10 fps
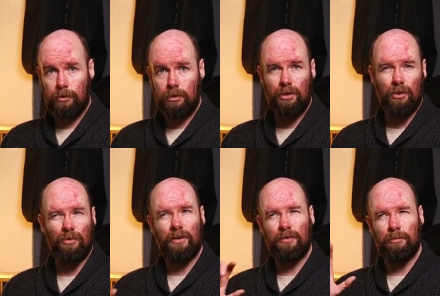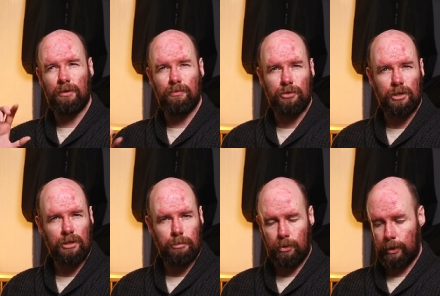although the 5D Mark IV is a
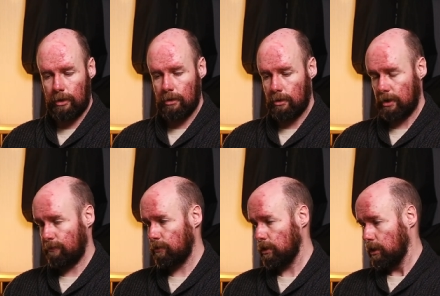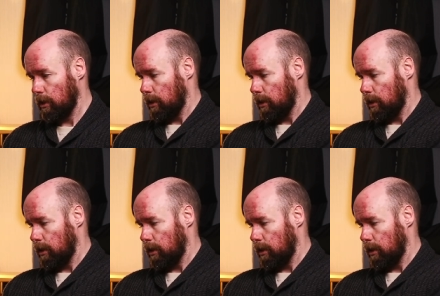little bit quicker on that front,